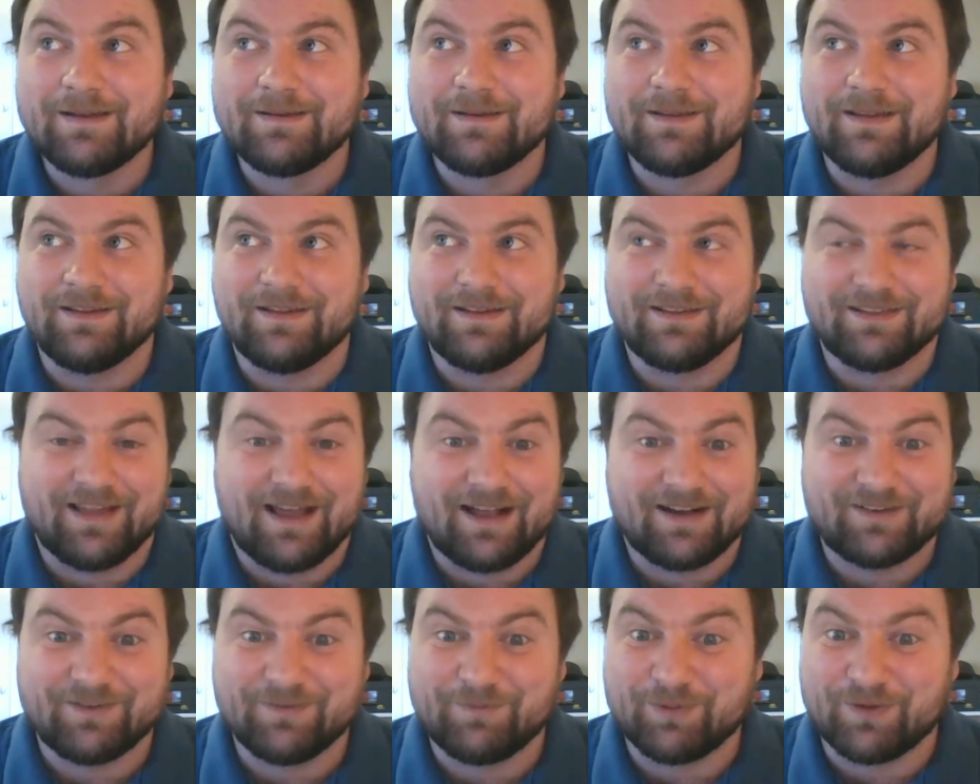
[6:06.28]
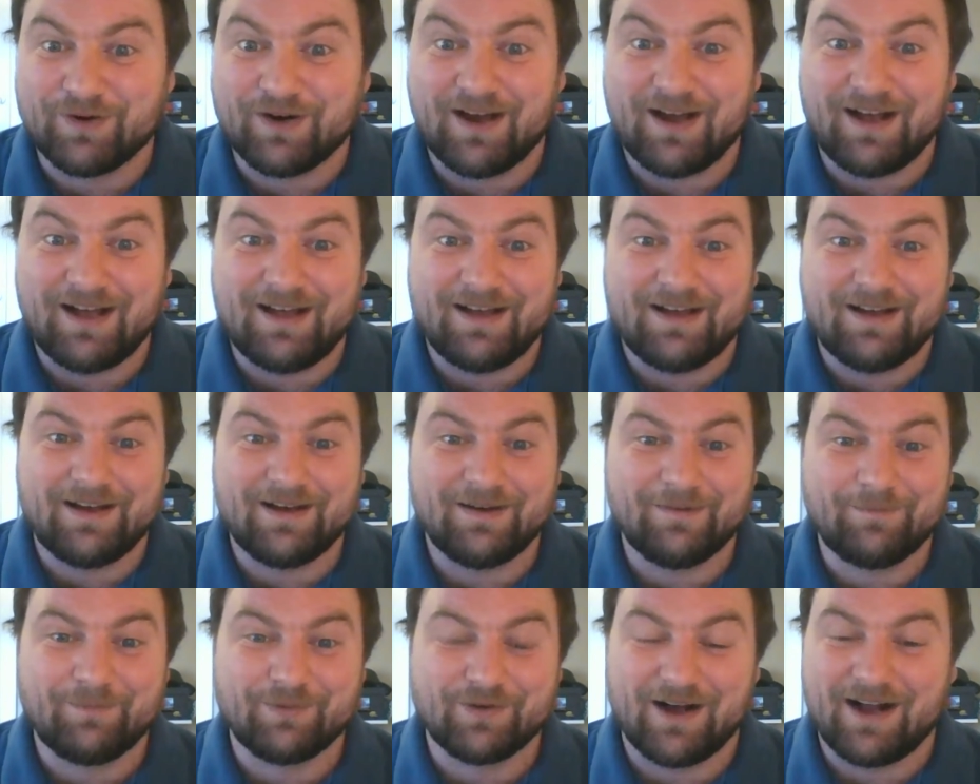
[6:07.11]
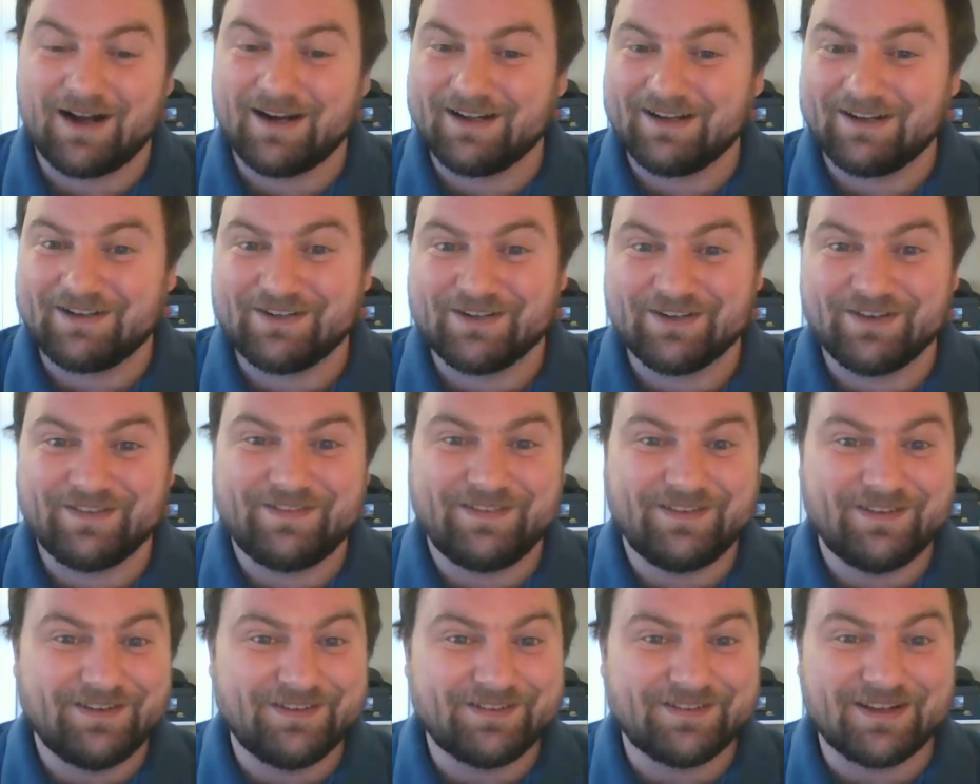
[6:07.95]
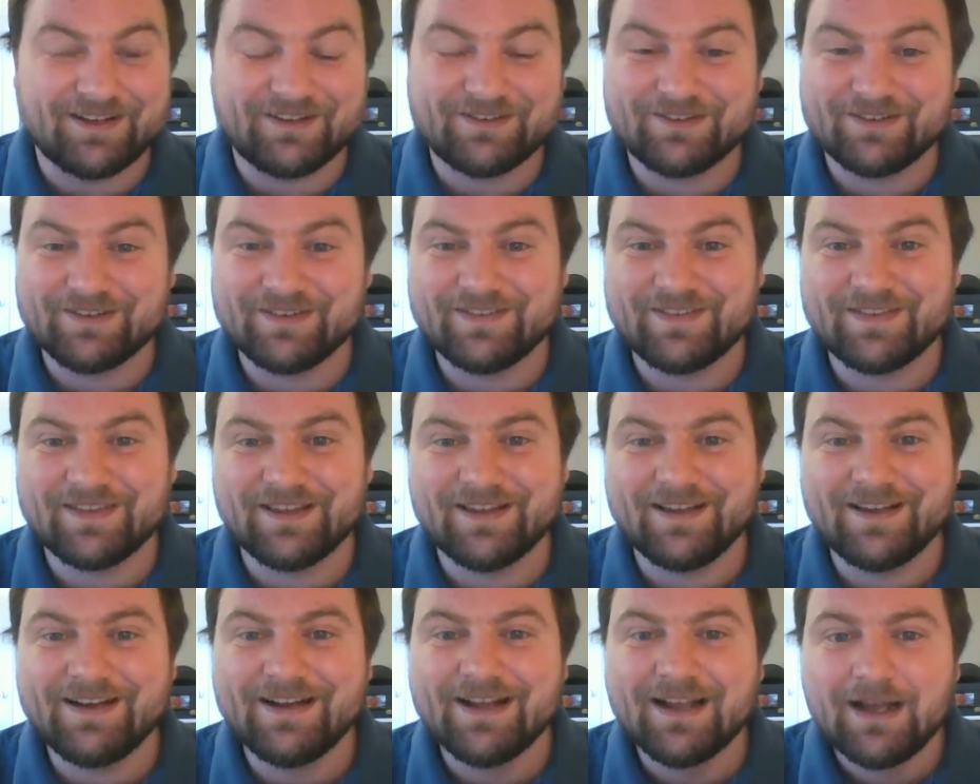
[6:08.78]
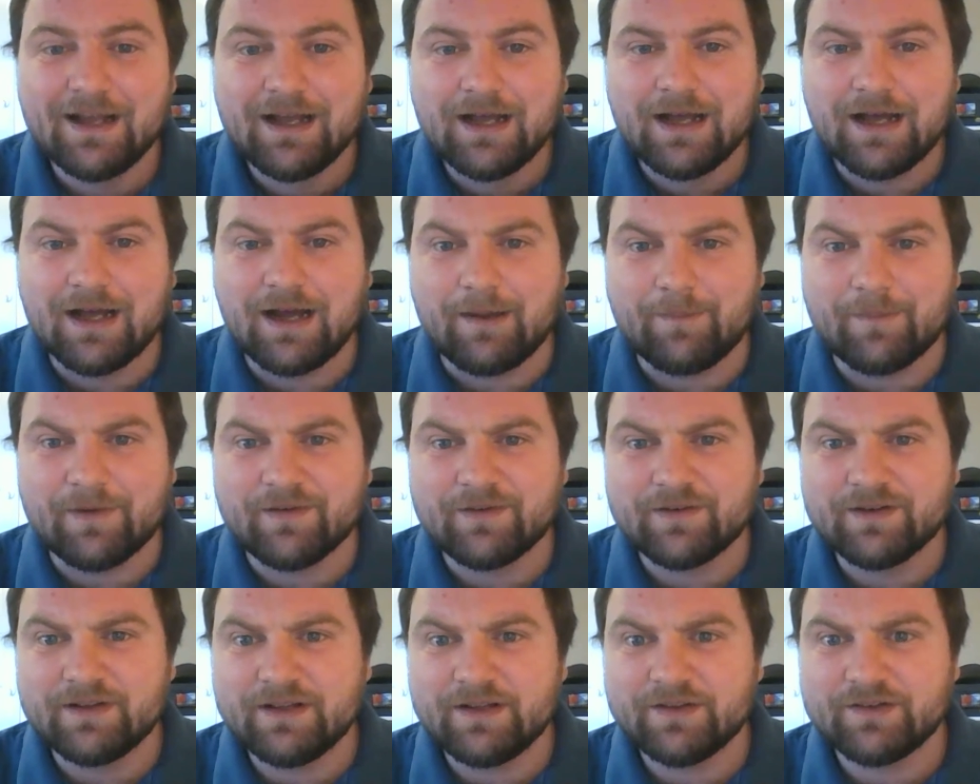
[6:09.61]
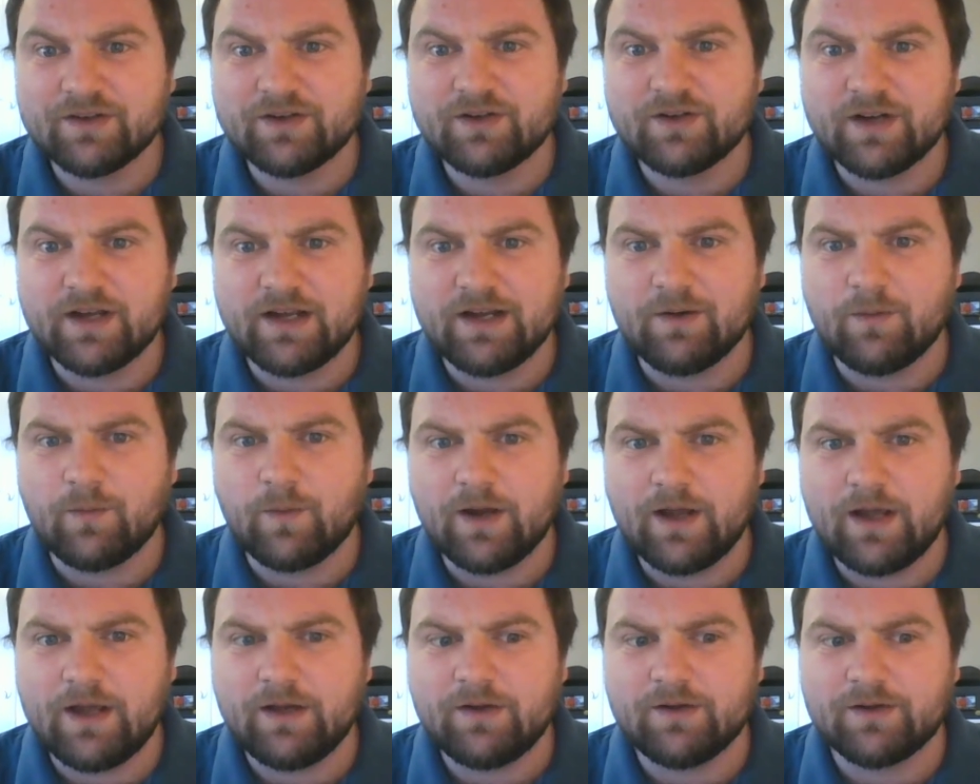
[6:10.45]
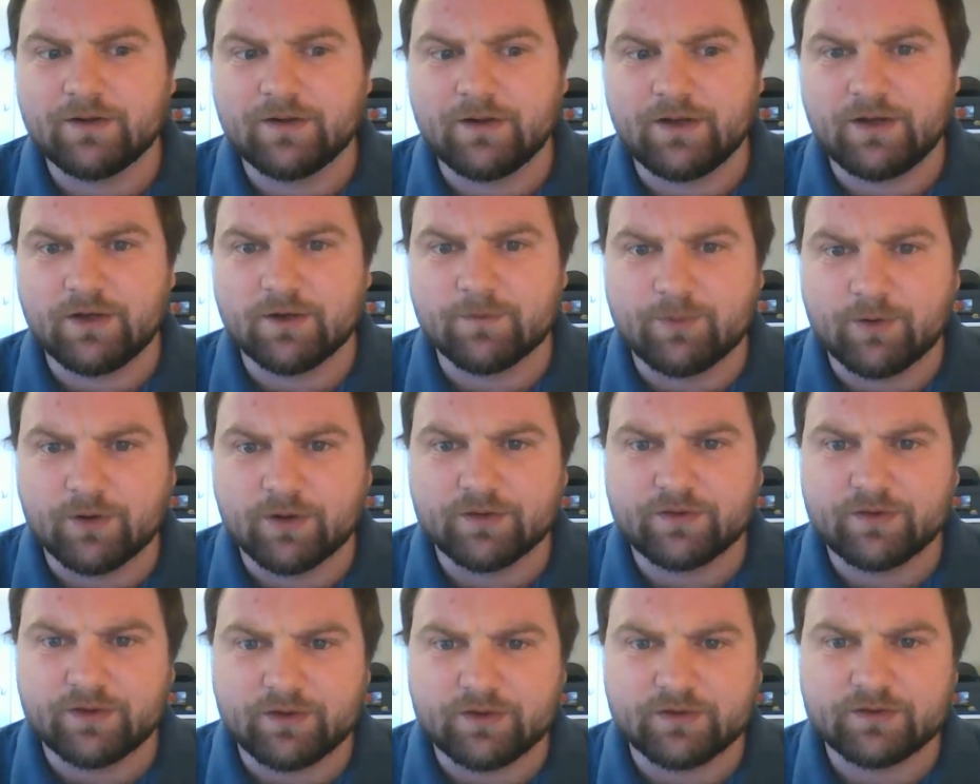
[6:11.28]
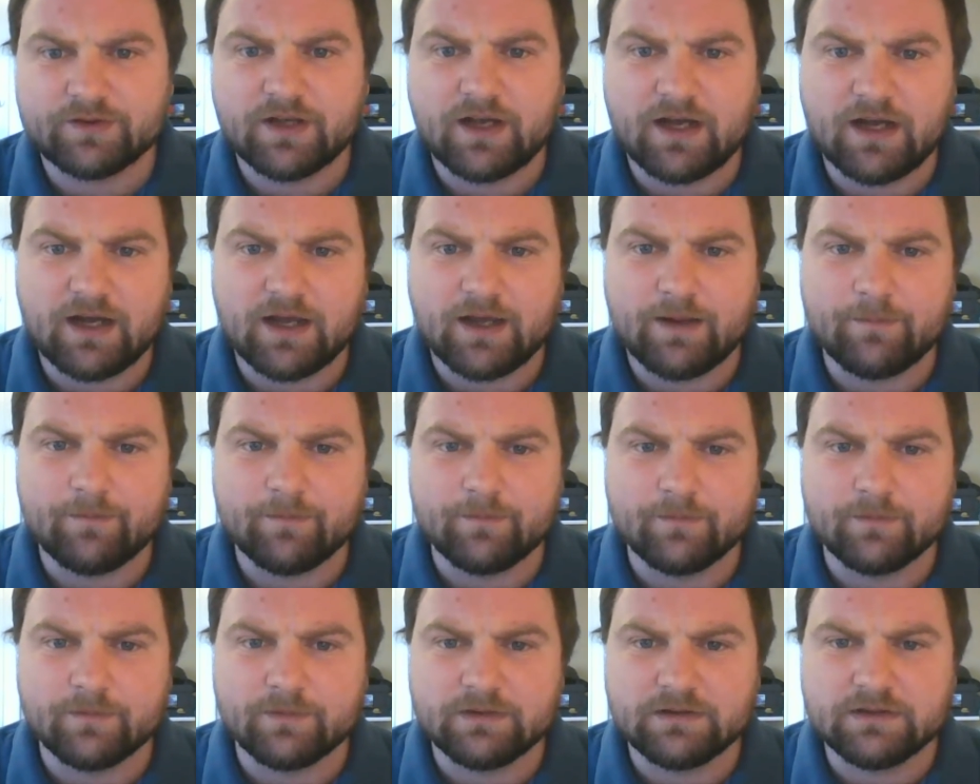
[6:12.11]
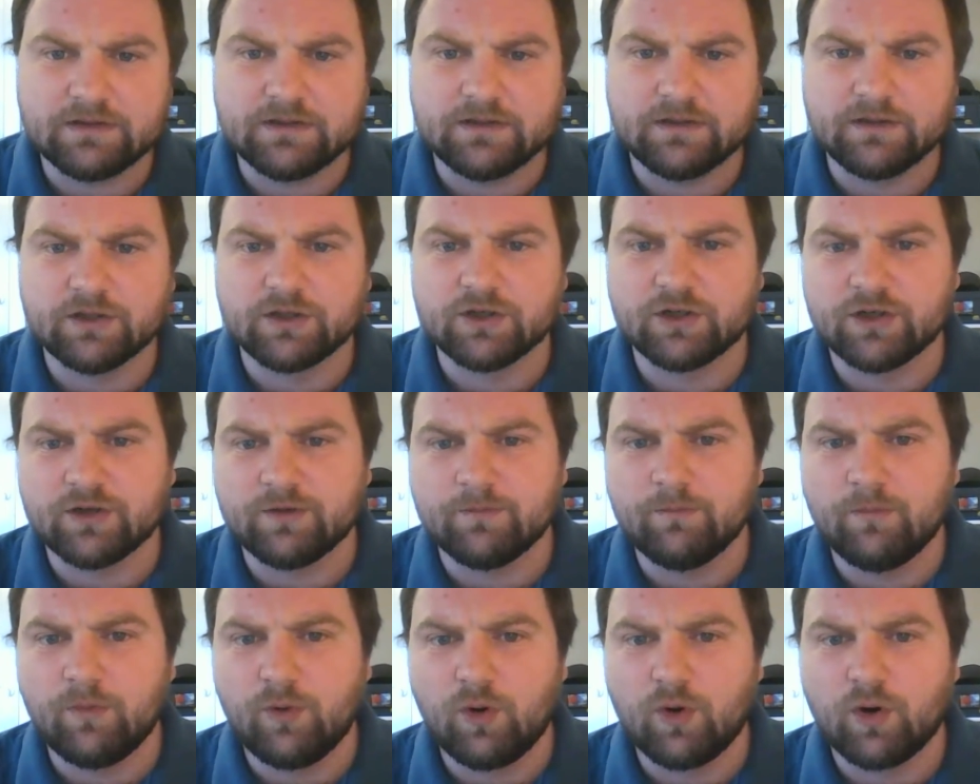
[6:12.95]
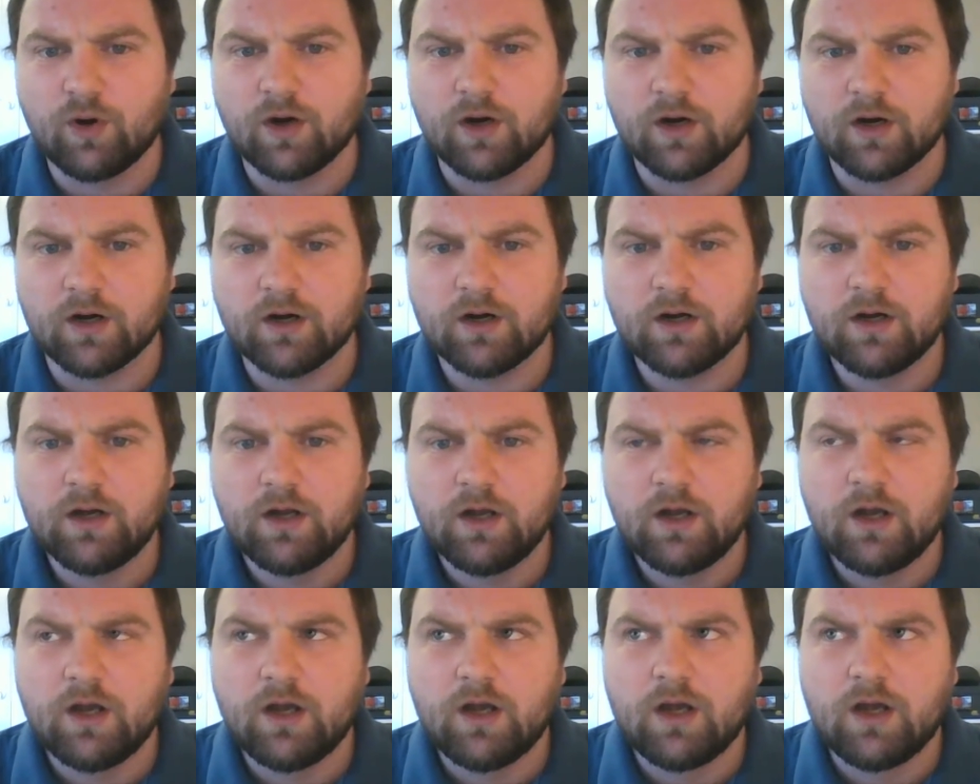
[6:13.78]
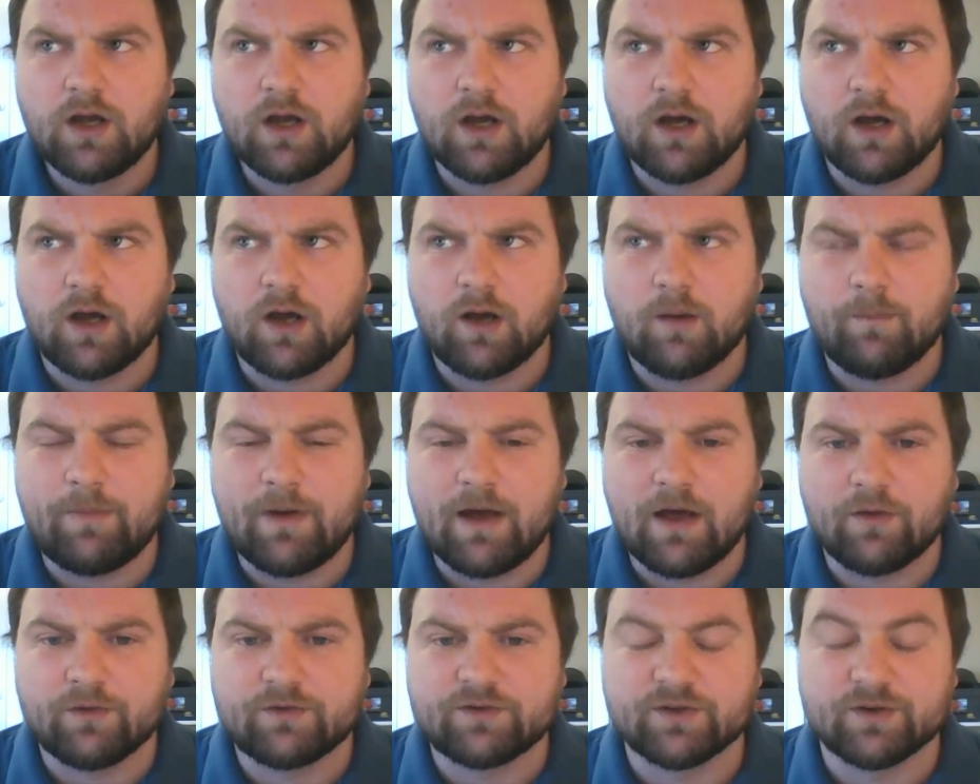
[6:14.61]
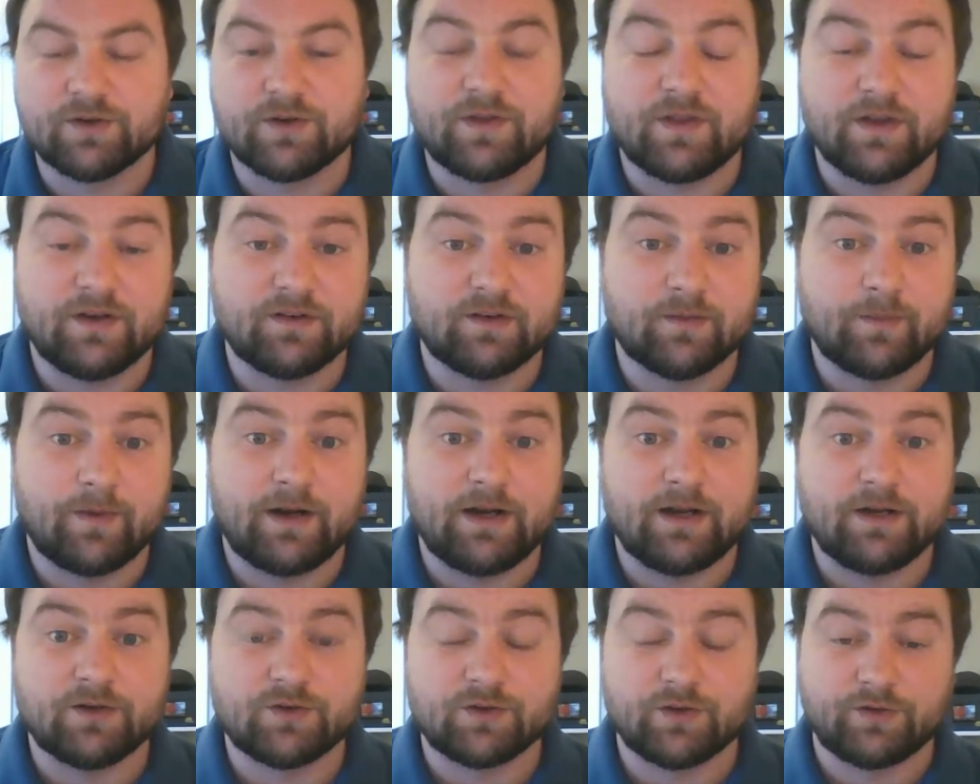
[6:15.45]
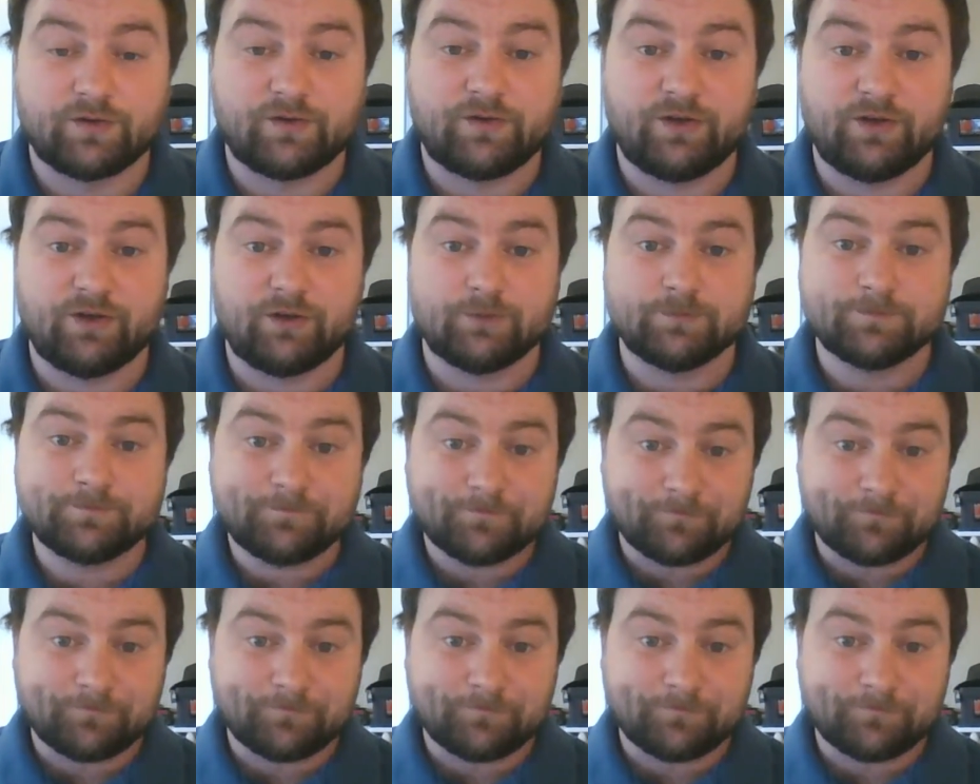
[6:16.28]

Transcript: Lots of product reviews, that sort of thing. It really is a great way to, in your personal time, learn more about certain things that might interest you.